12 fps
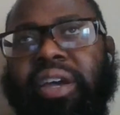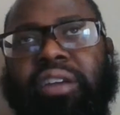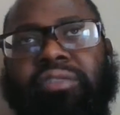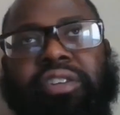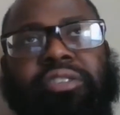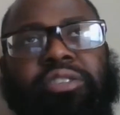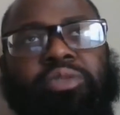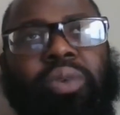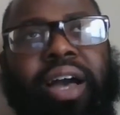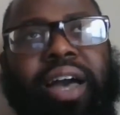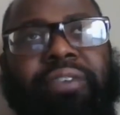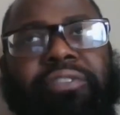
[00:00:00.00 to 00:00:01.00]
main reasons
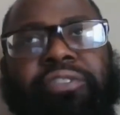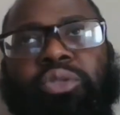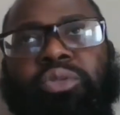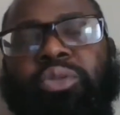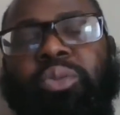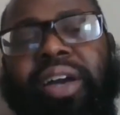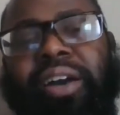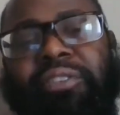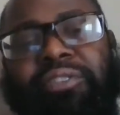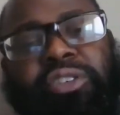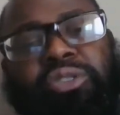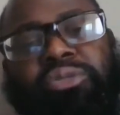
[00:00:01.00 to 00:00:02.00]
why I feel the way I
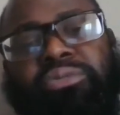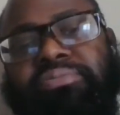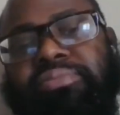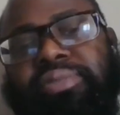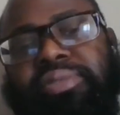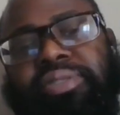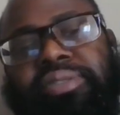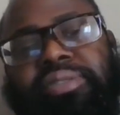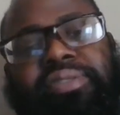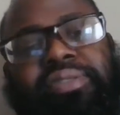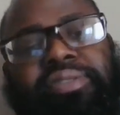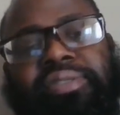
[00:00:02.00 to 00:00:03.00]
feel is
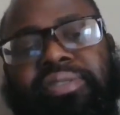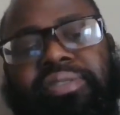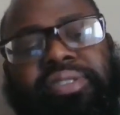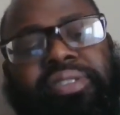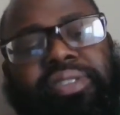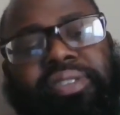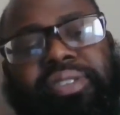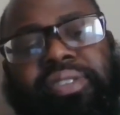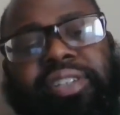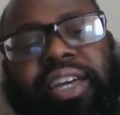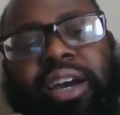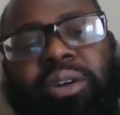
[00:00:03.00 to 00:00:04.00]

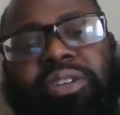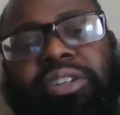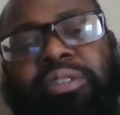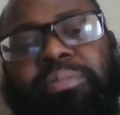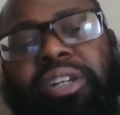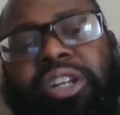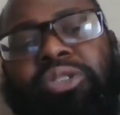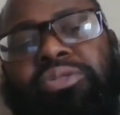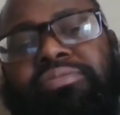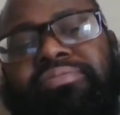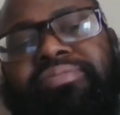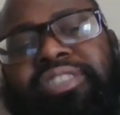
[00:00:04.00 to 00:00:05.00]
down in the
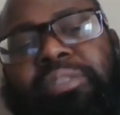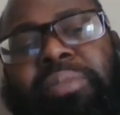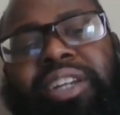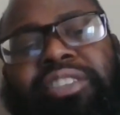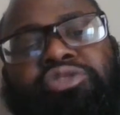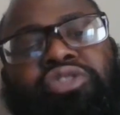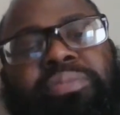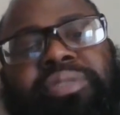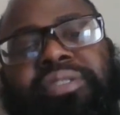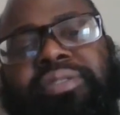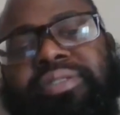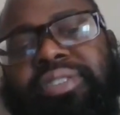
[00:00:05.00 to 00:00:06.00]
below in my
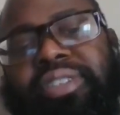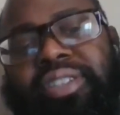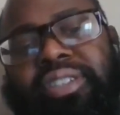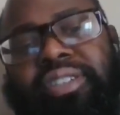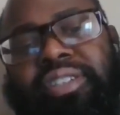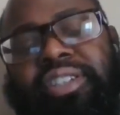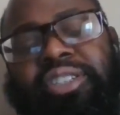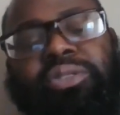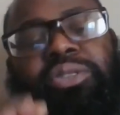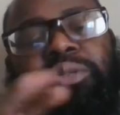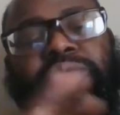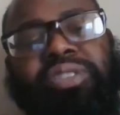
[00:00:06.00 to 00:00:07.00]
description. Hit
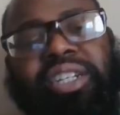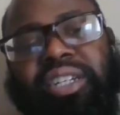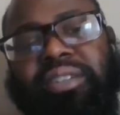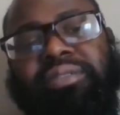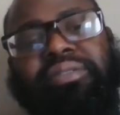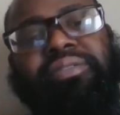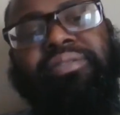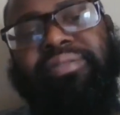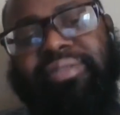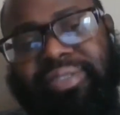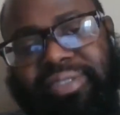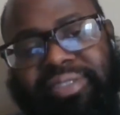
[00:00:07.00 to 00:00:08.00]
on those links.
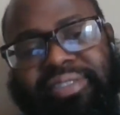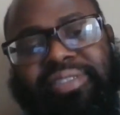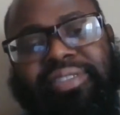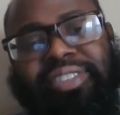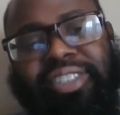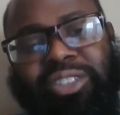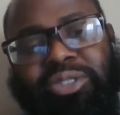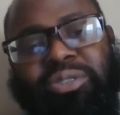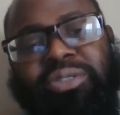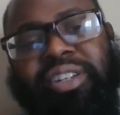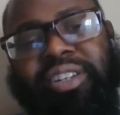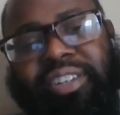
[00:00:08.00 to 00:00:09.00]

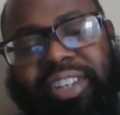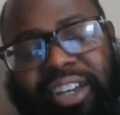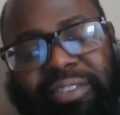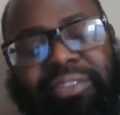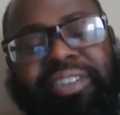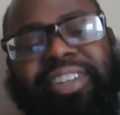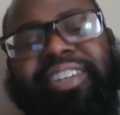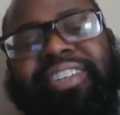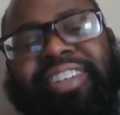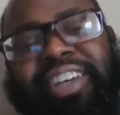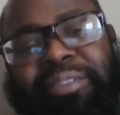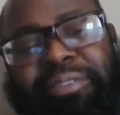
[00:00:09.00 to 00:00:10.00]
You'll definitely,
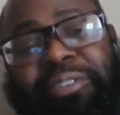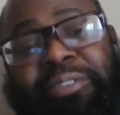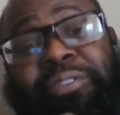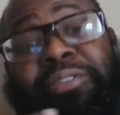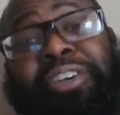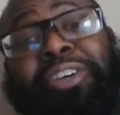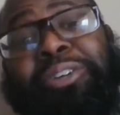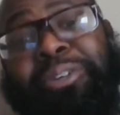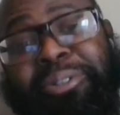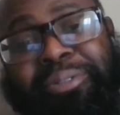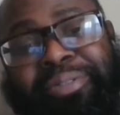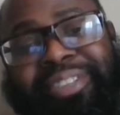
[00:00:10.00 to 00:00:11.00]
definitely
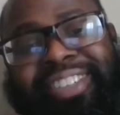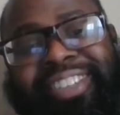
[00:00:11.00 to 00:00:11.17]
feel,